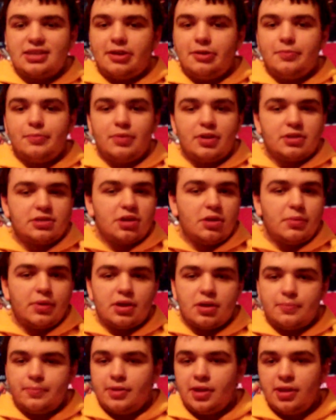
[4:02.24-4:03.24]
it's going to be
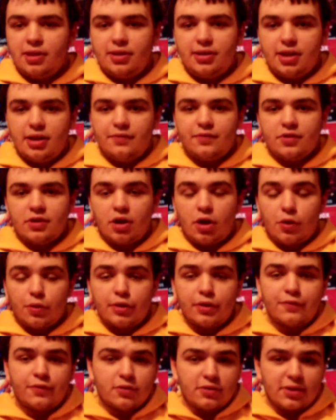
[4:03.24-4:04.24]
completely different only
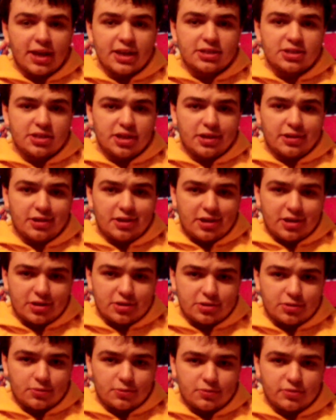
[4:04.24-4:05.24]
for next gen
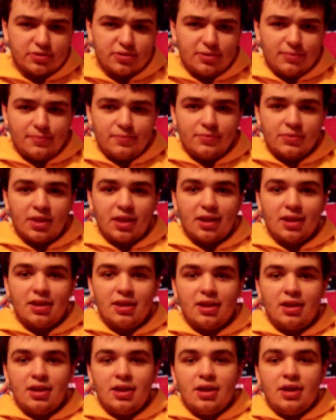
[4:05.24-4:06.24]
consoles.
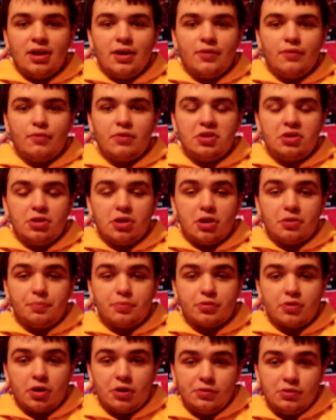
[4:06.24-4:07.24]
When you go
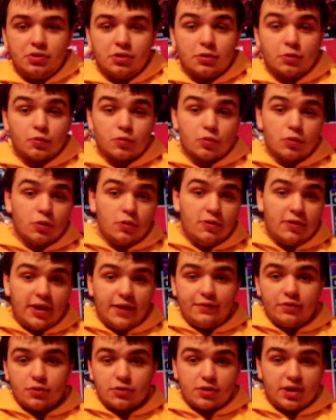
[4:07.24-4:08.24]
prone, you can roll left
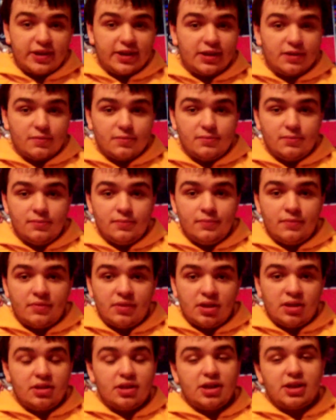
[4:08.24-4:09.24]
or right.
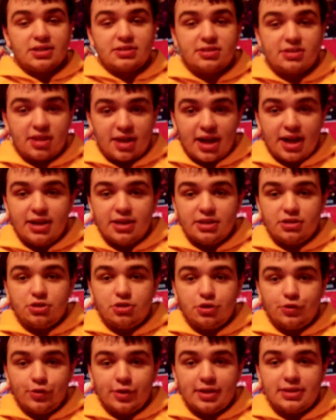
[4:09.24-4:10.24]
You can slide and
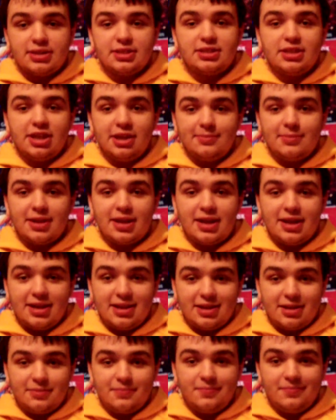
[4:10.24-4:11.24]
shoot at the same
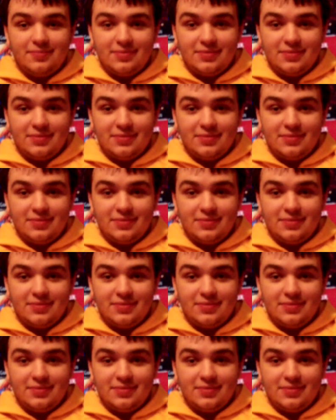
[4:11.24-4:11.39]
time.